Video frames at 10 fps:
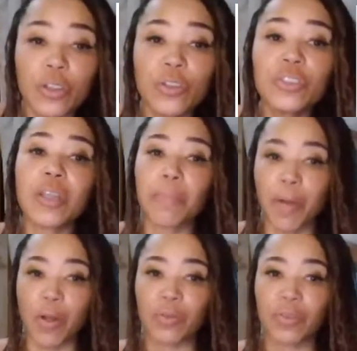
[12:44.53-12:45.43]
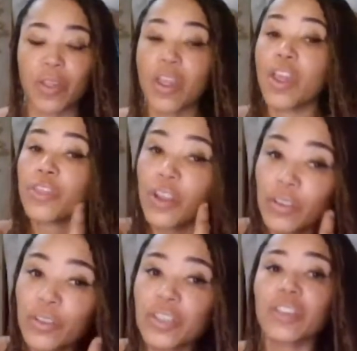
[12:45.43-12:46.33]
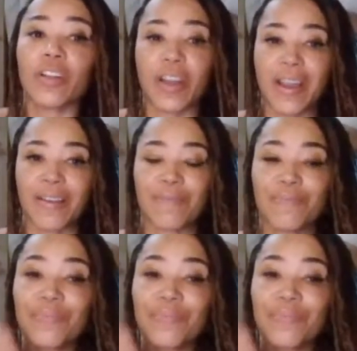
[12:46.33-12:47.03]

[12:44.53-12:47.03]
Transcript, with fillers: losing bone. They're losing their hair.